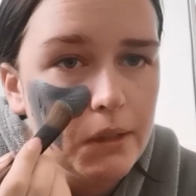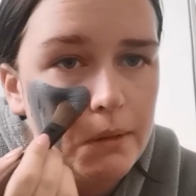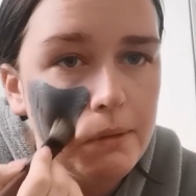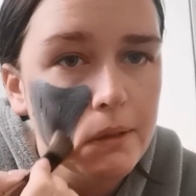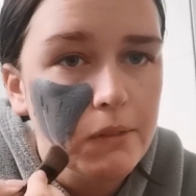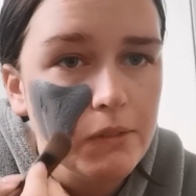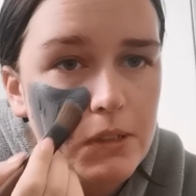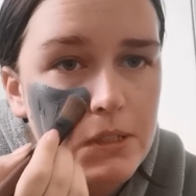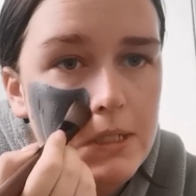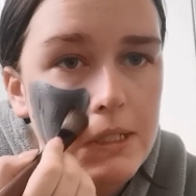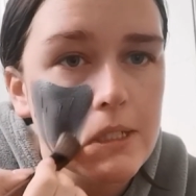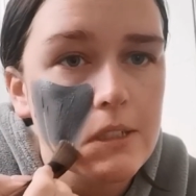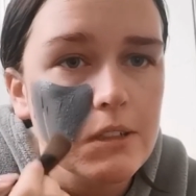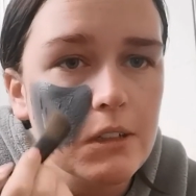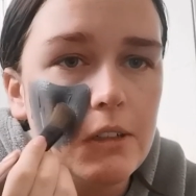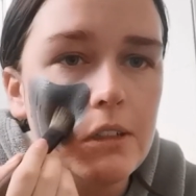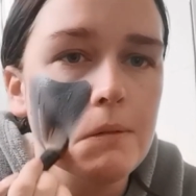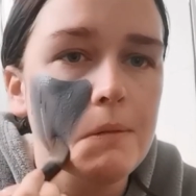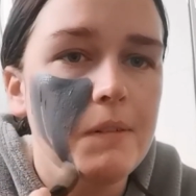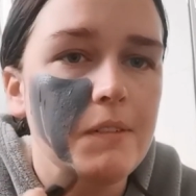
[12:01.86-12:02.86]
I mean, obviously it's not
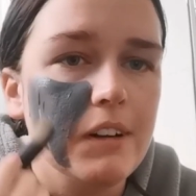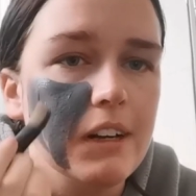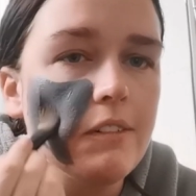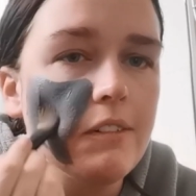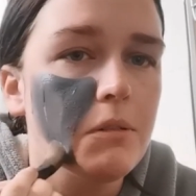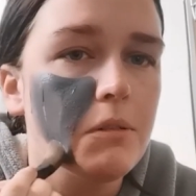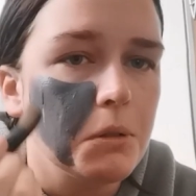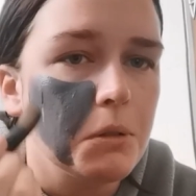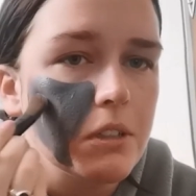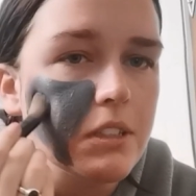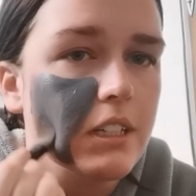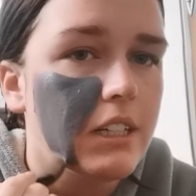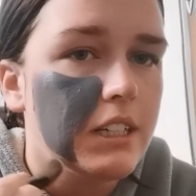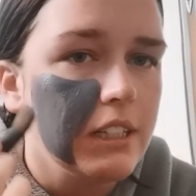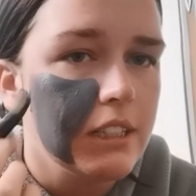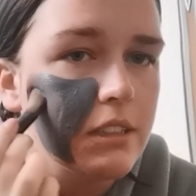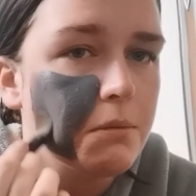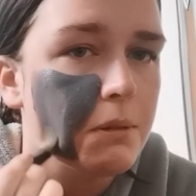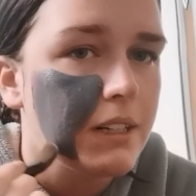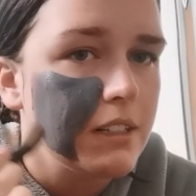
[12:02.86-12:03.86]
going to be for everybody.
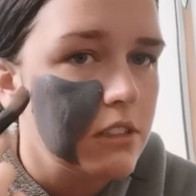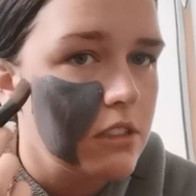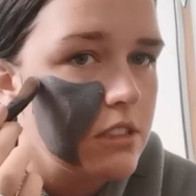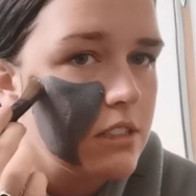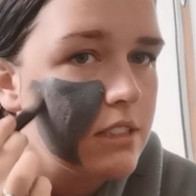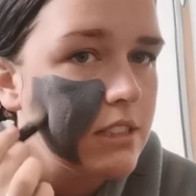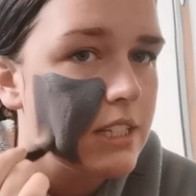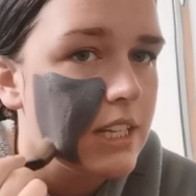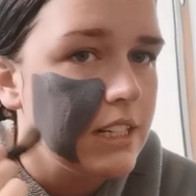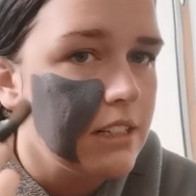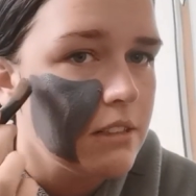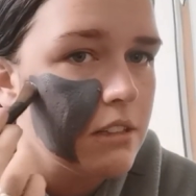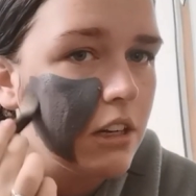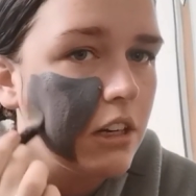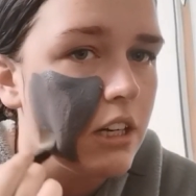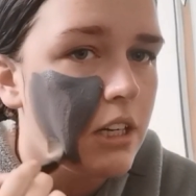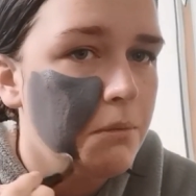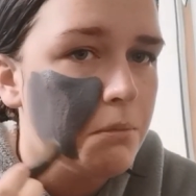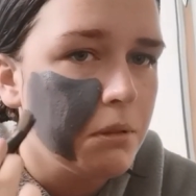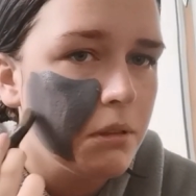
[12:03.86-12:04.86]
It depends on your skin
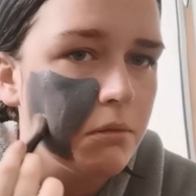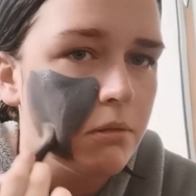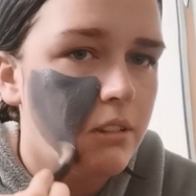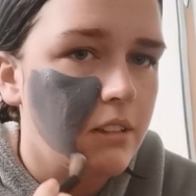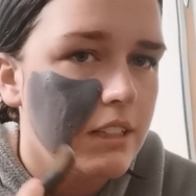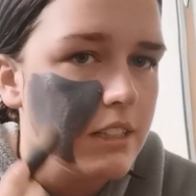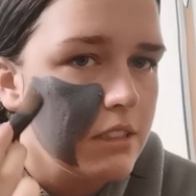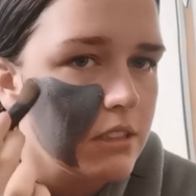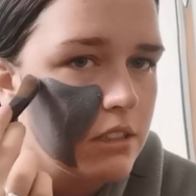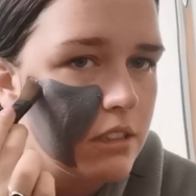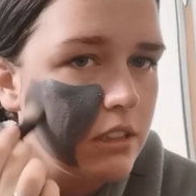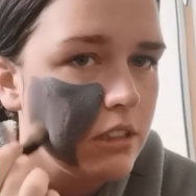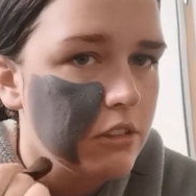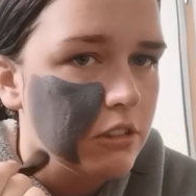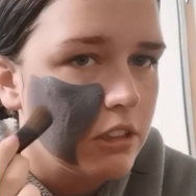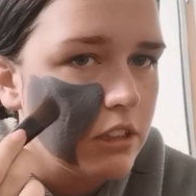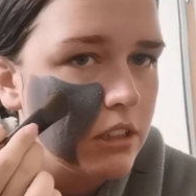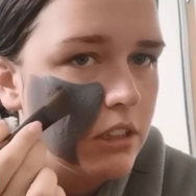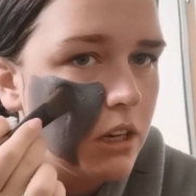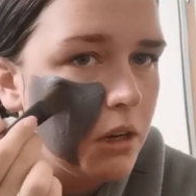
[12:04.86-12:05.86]
type and what it is that you're
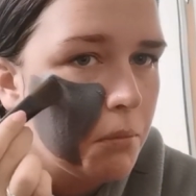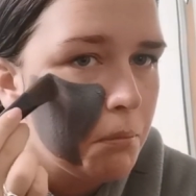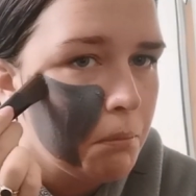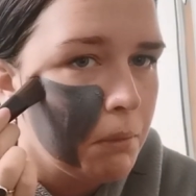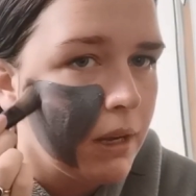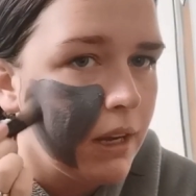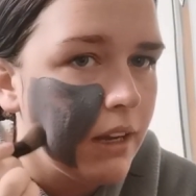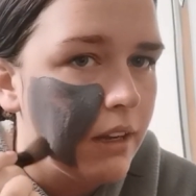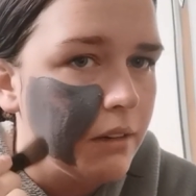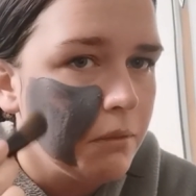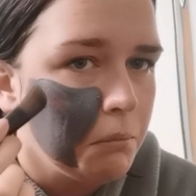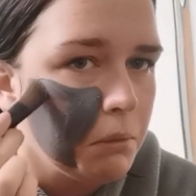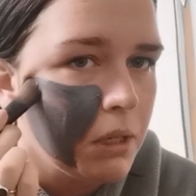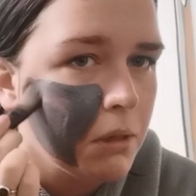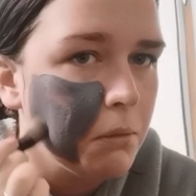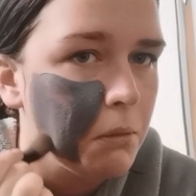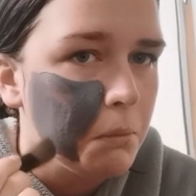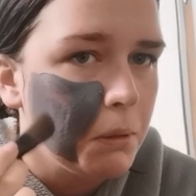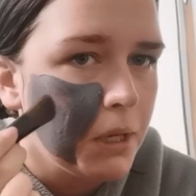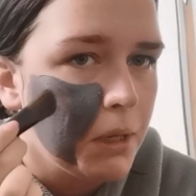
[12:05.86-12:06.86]
trying to combat and blah,
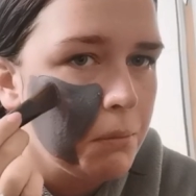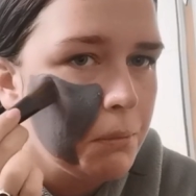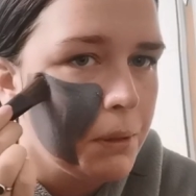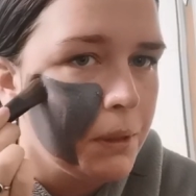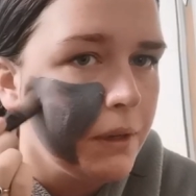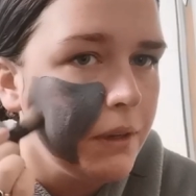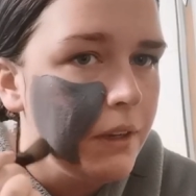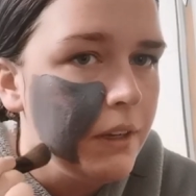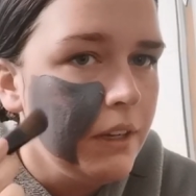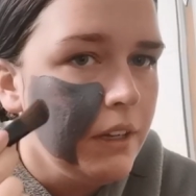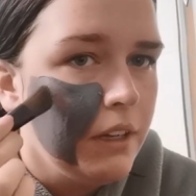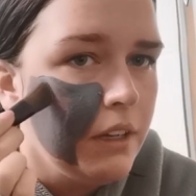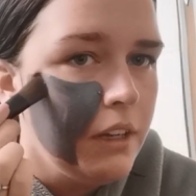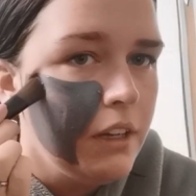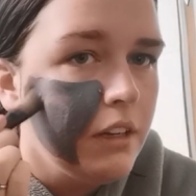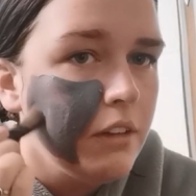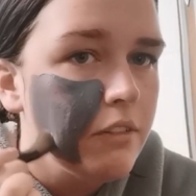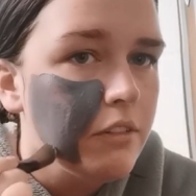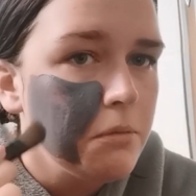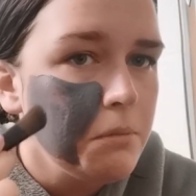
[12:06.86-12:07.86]
blah, blah. But
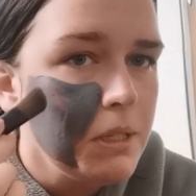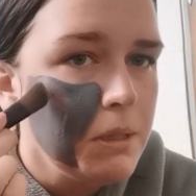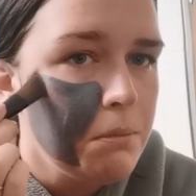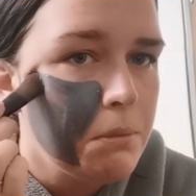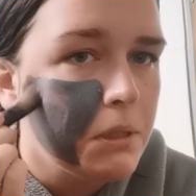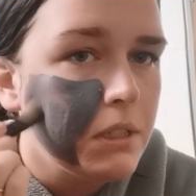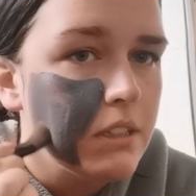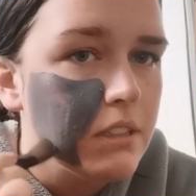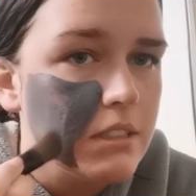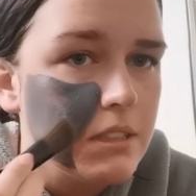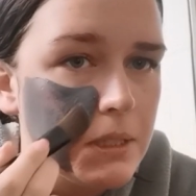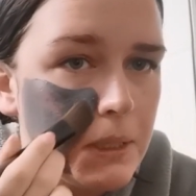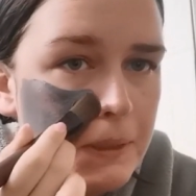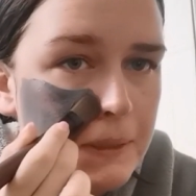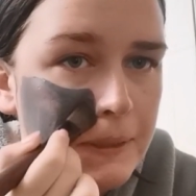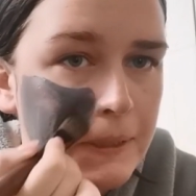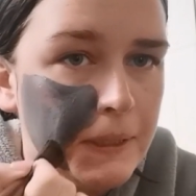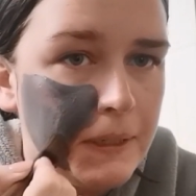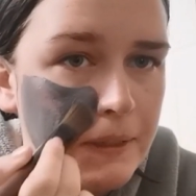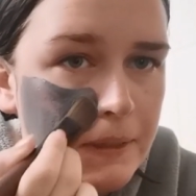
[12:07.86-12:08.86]
for me
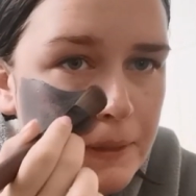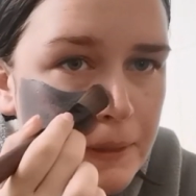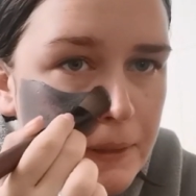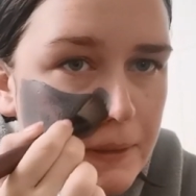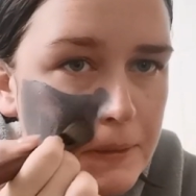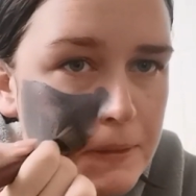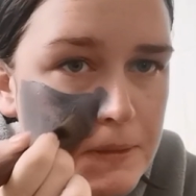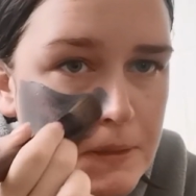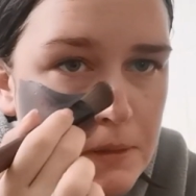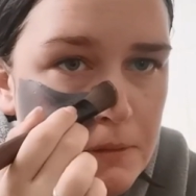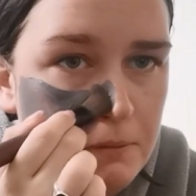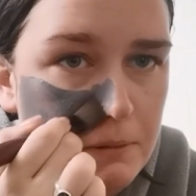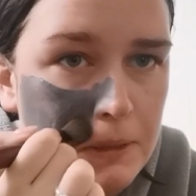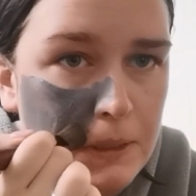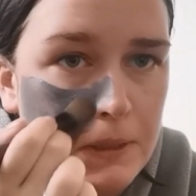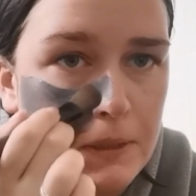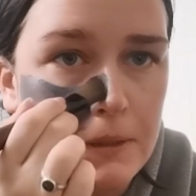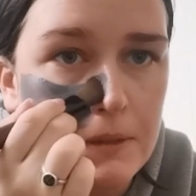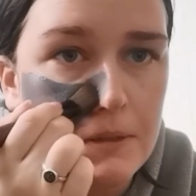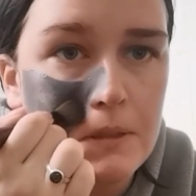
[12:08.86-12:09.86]
personally, it's
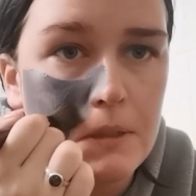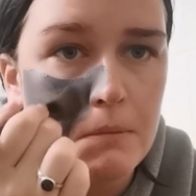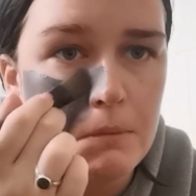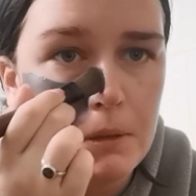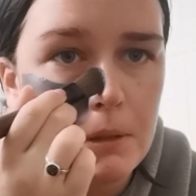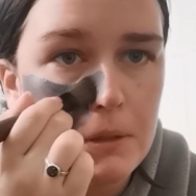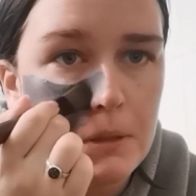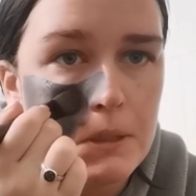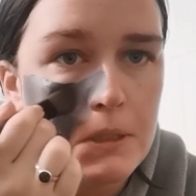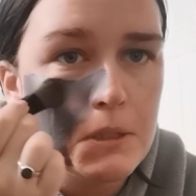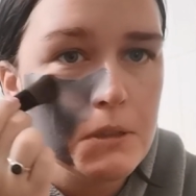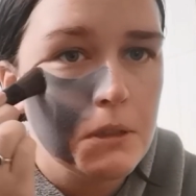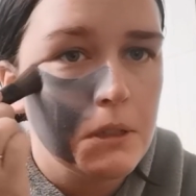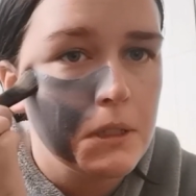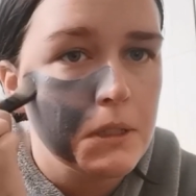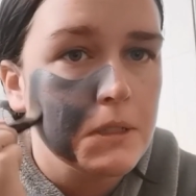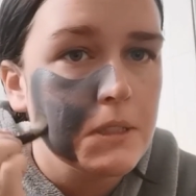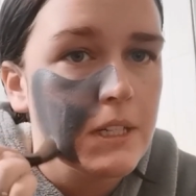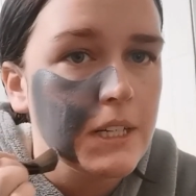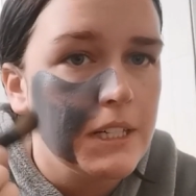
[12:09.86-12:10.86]
really good. So I'm not like trying
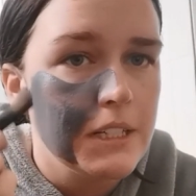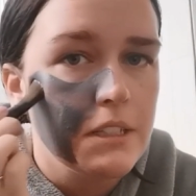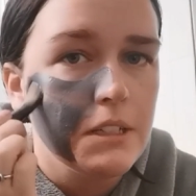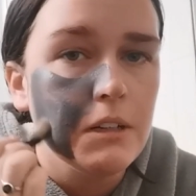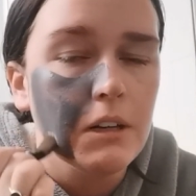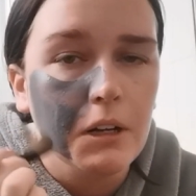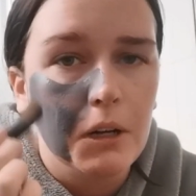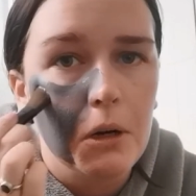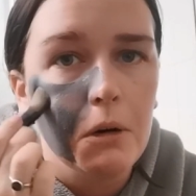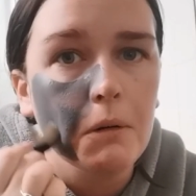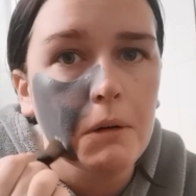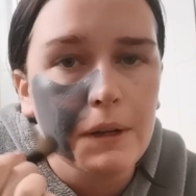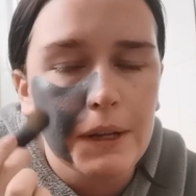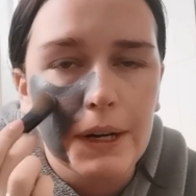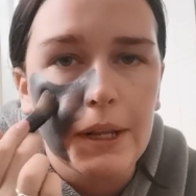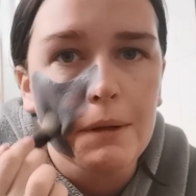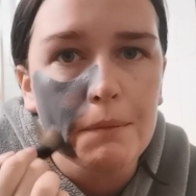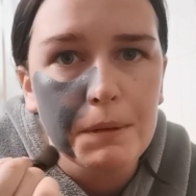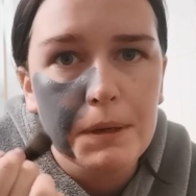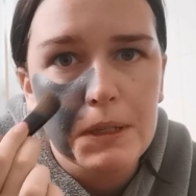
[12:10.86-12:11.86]
to say to you like, oh, get
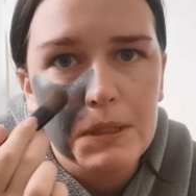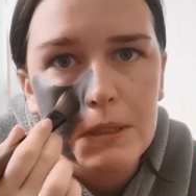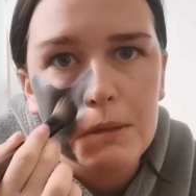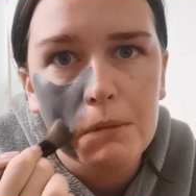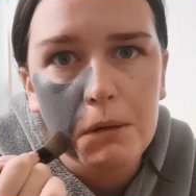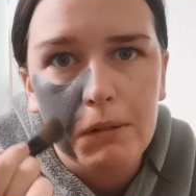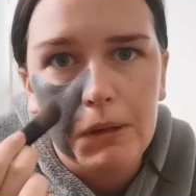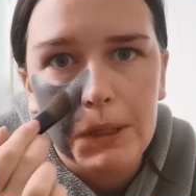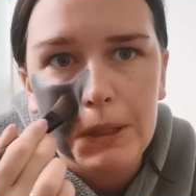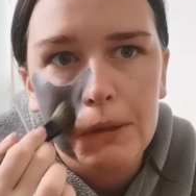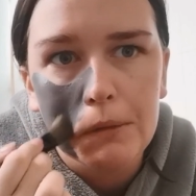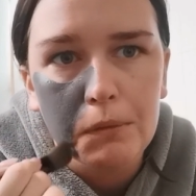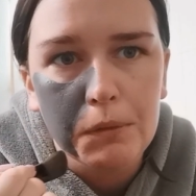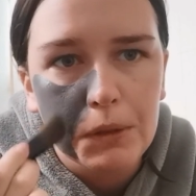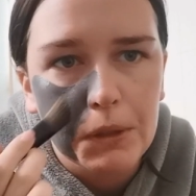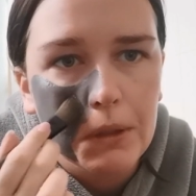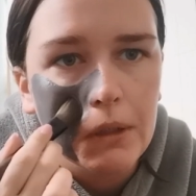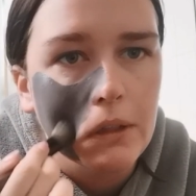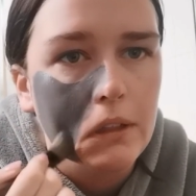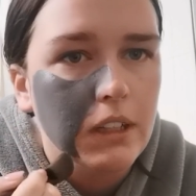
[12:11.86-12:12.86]
it because it will be really good for
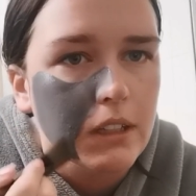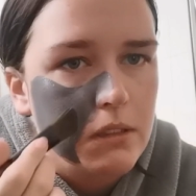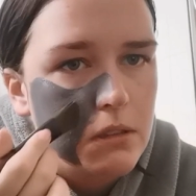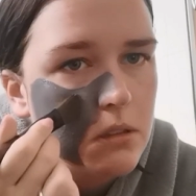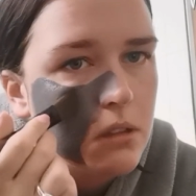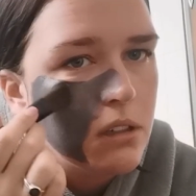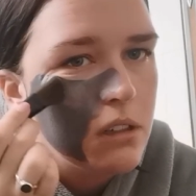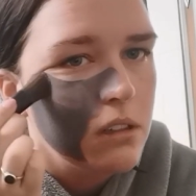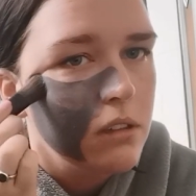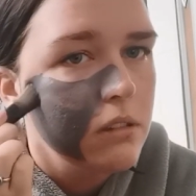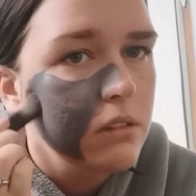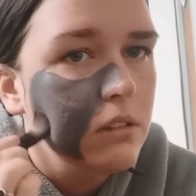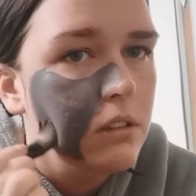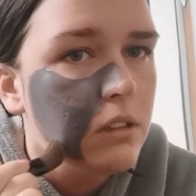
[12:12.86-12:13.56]
you. Like, that's not